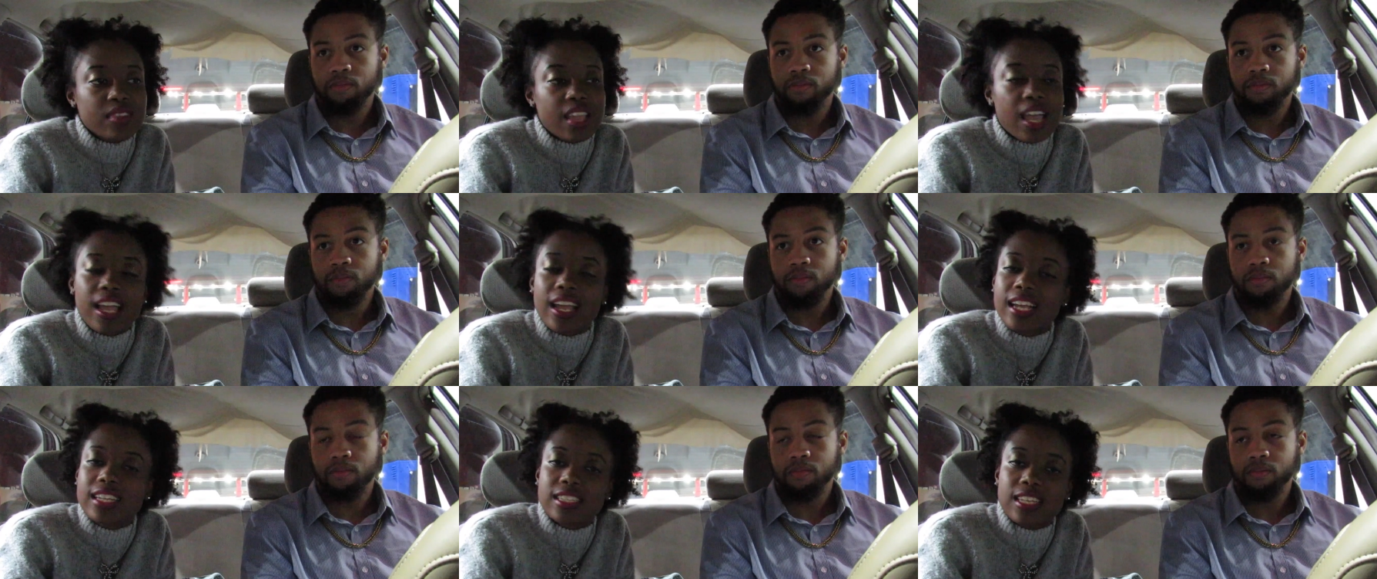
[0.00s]

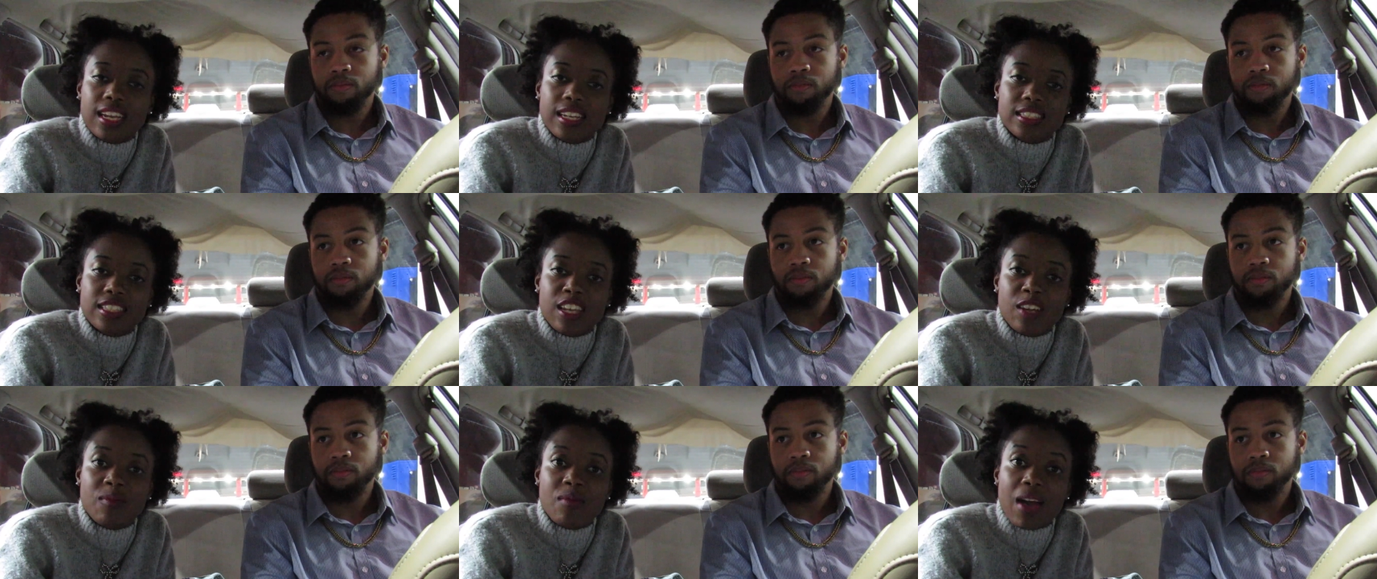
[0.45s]
Speaker 1: I guess I could
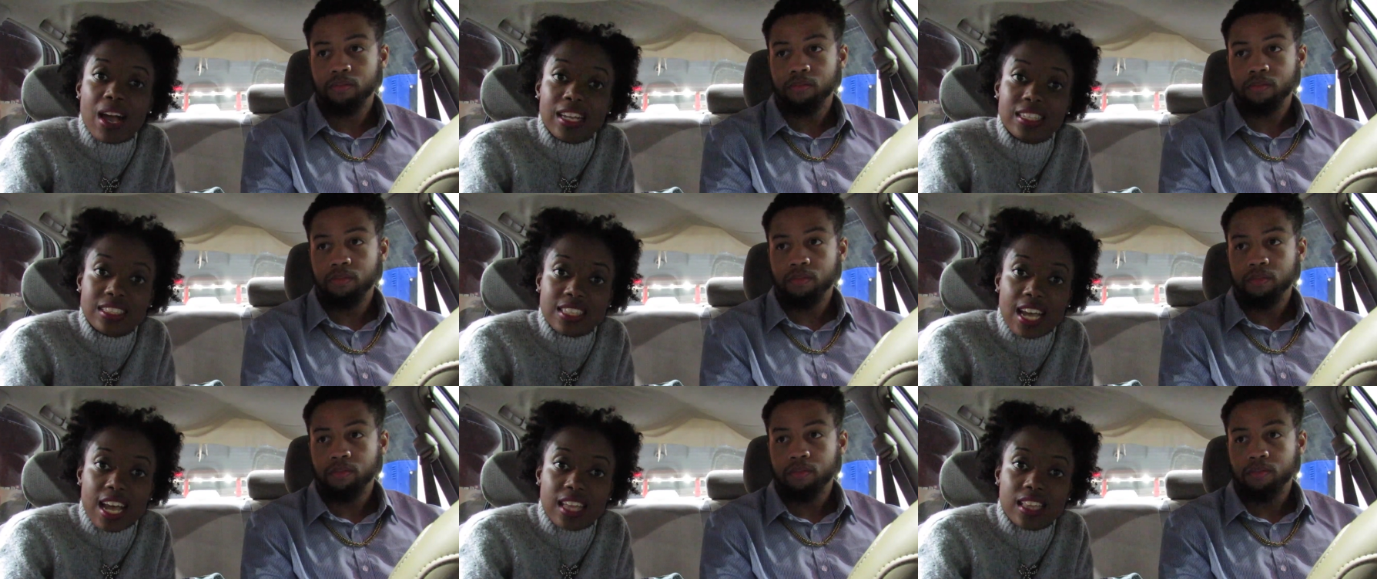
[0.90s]
tell my
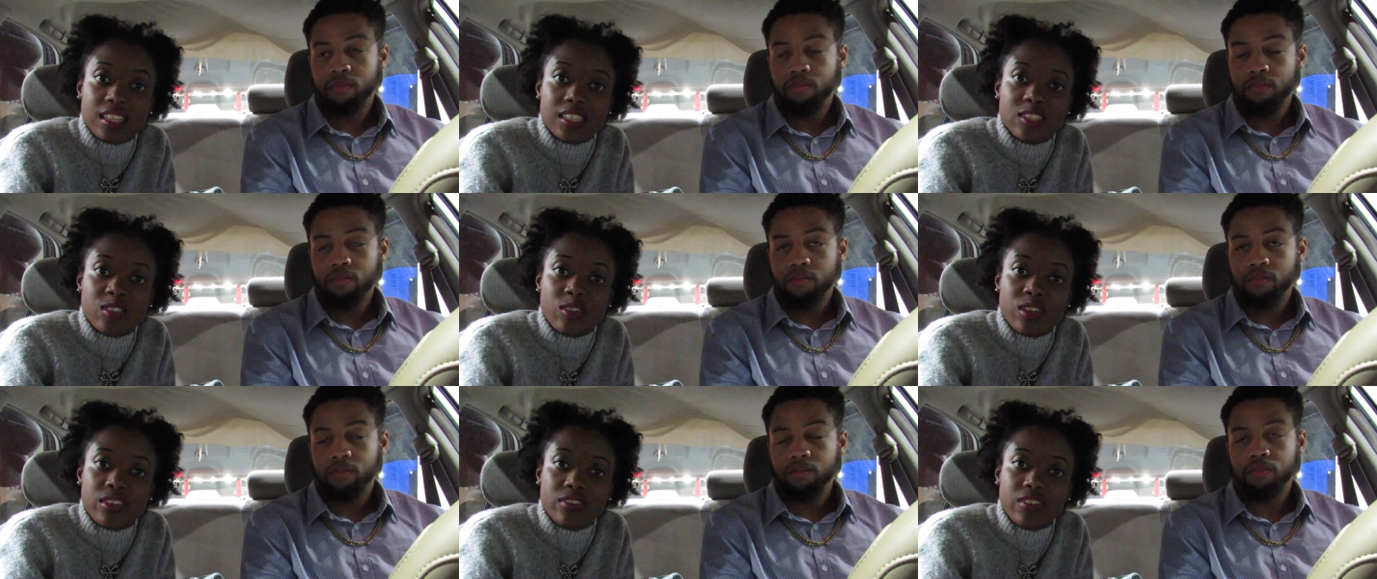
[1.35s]
side of the
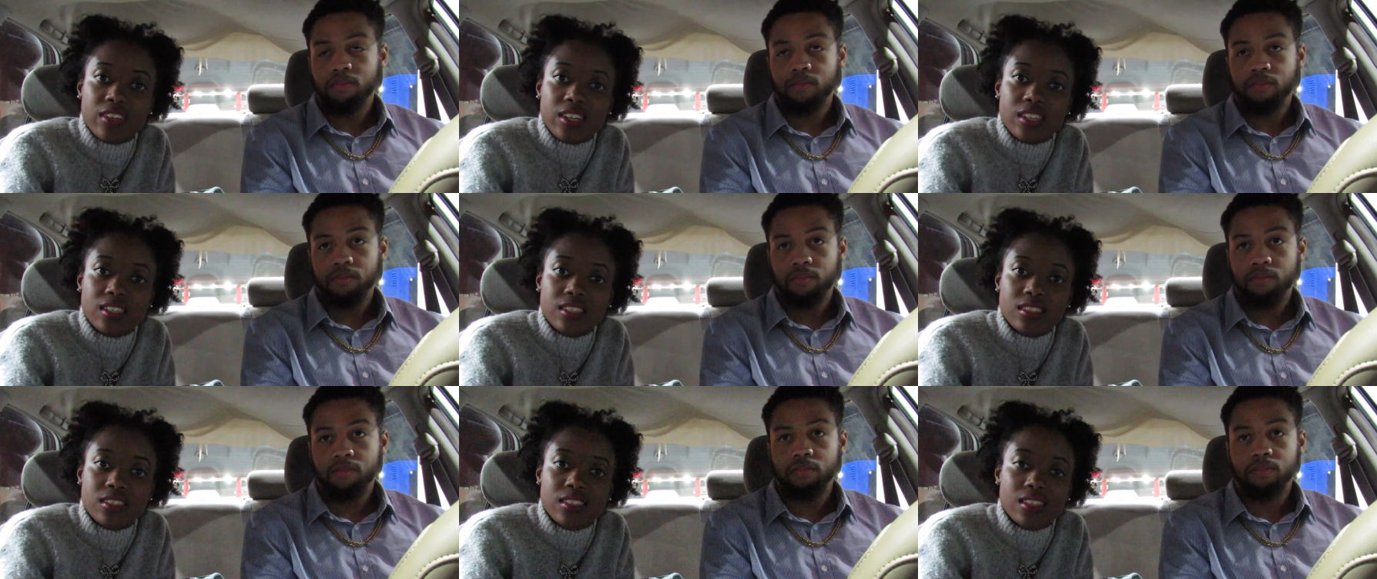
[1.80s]
story
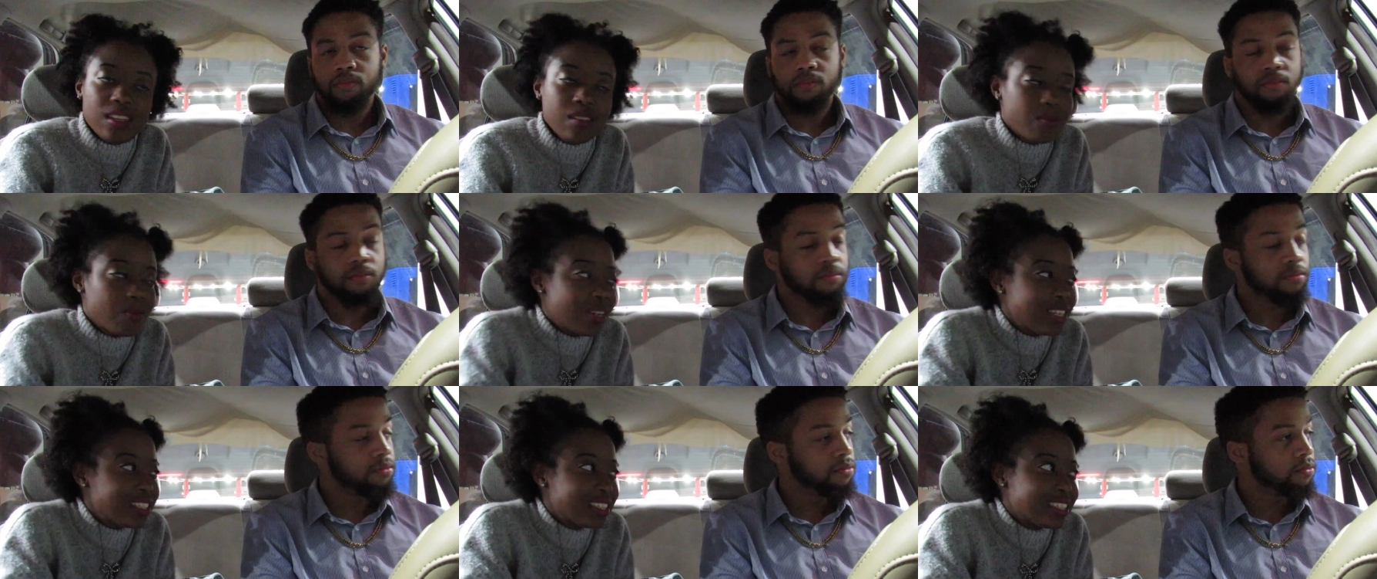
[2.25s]
1st mm -hmm.
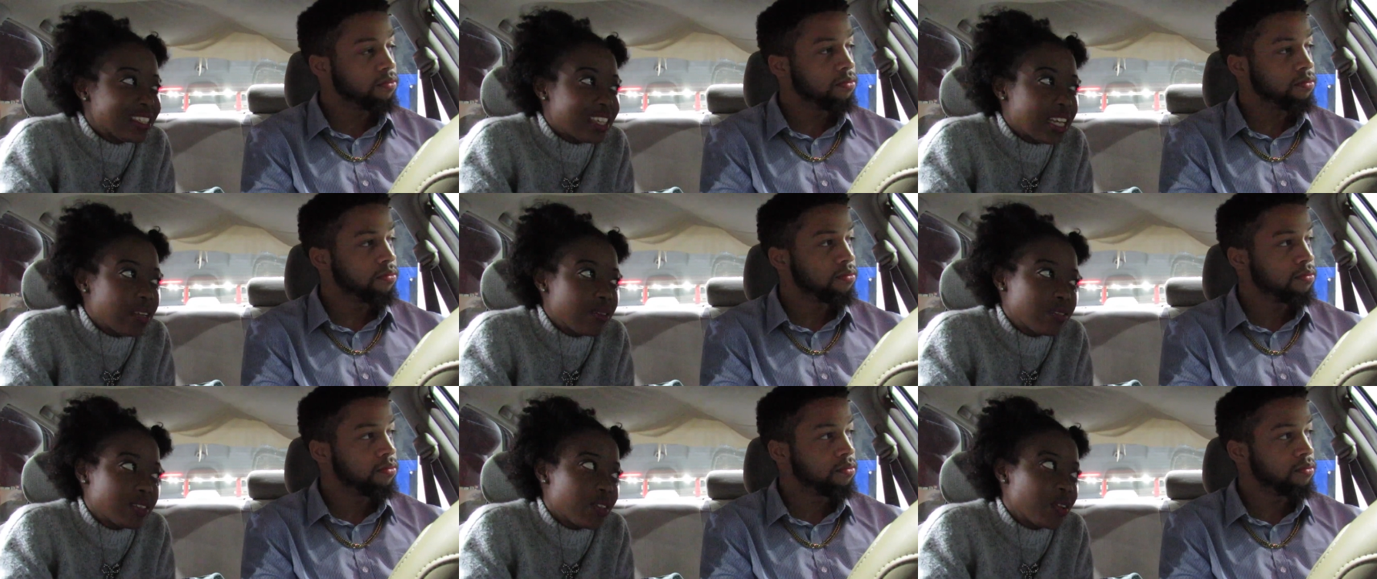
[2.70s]
but it's the
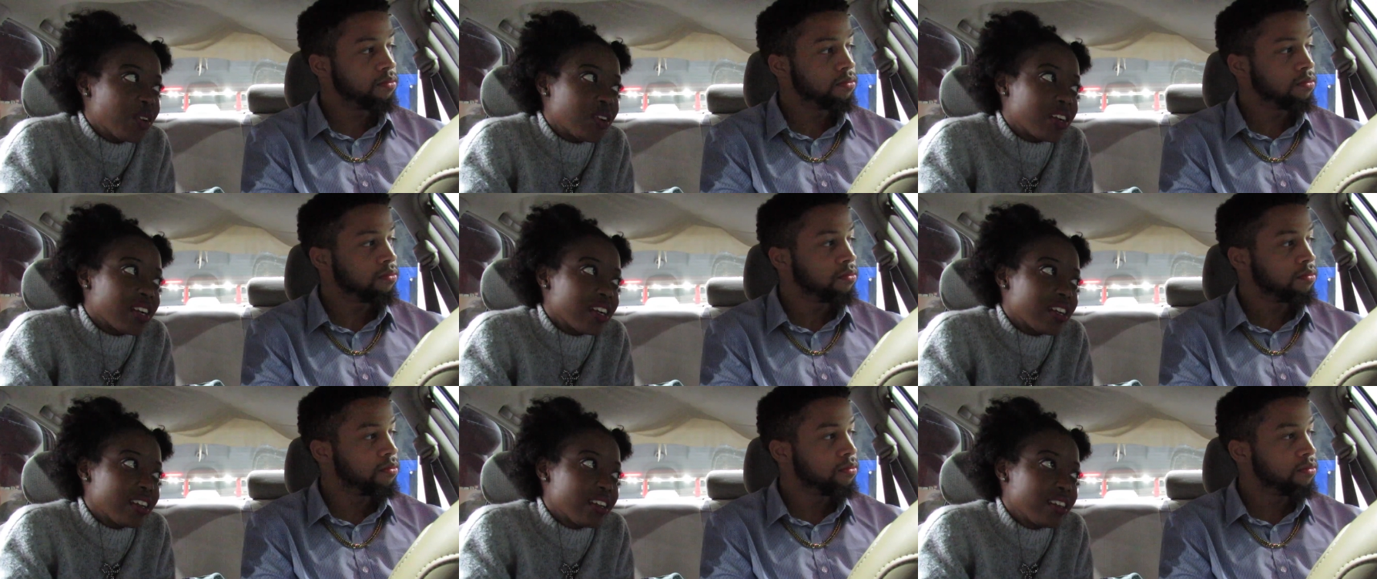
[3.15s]
same
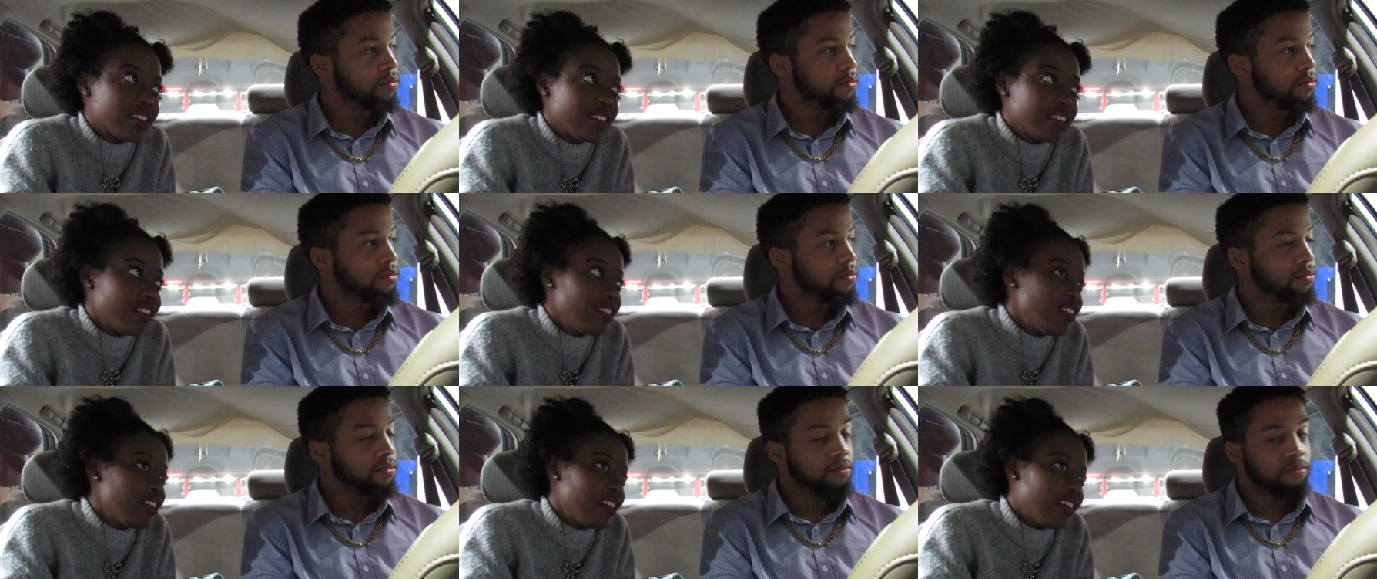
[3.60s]
story.
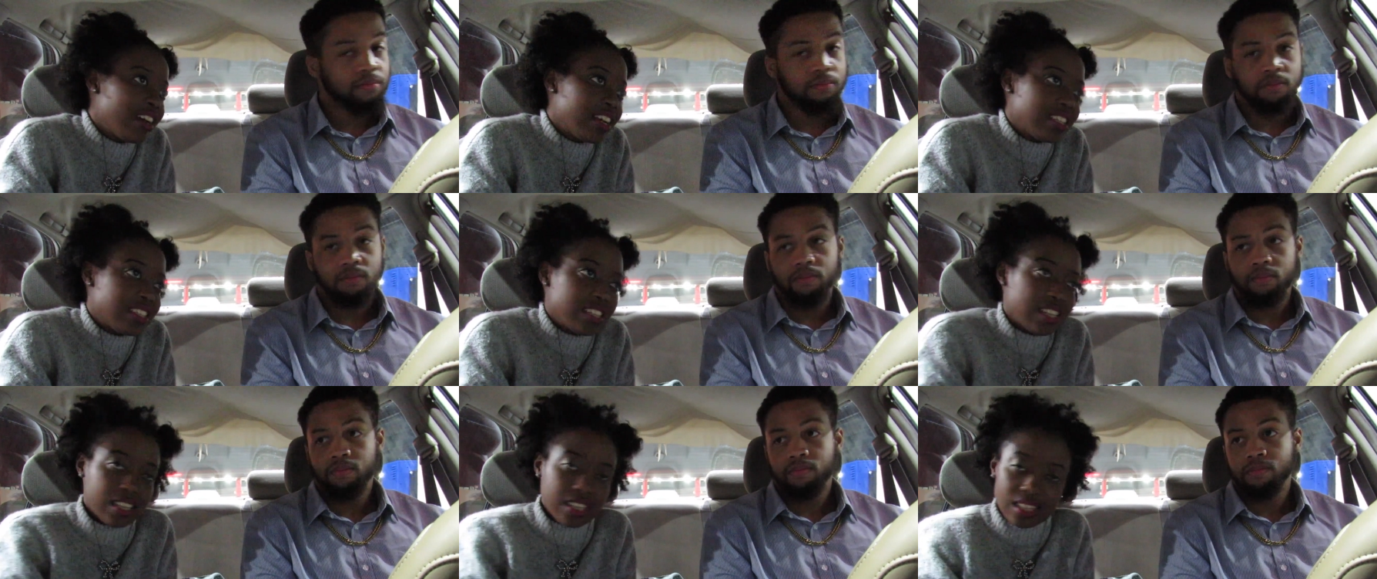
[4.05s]
You go ahead
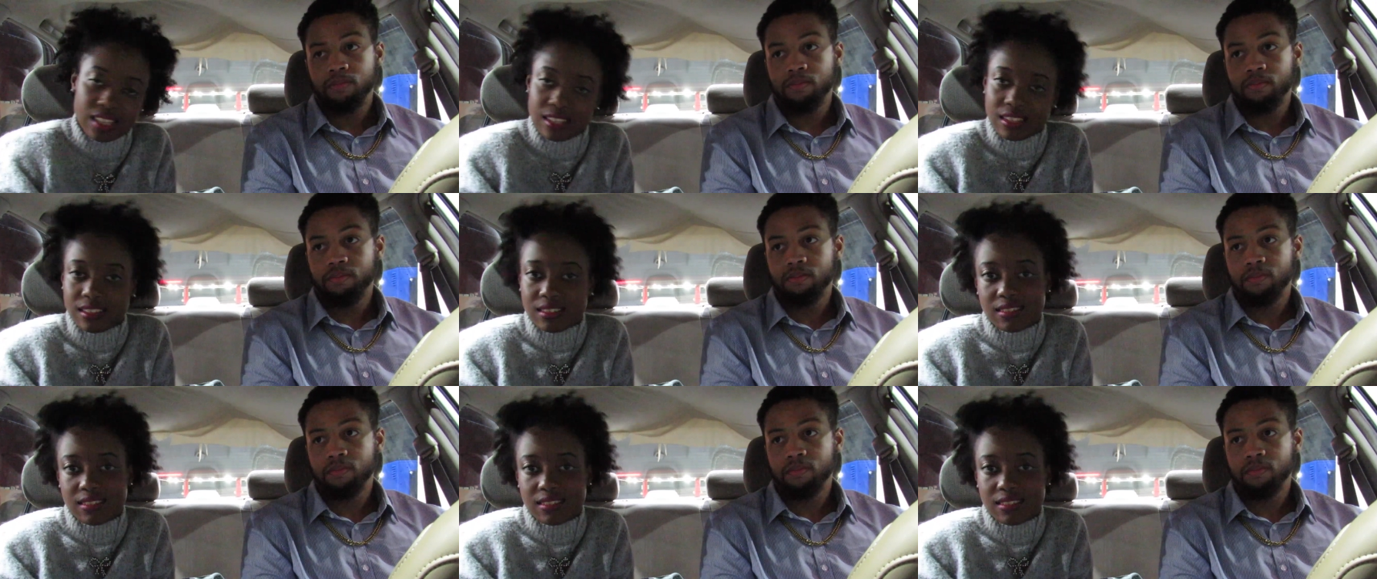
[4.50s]
and tell it.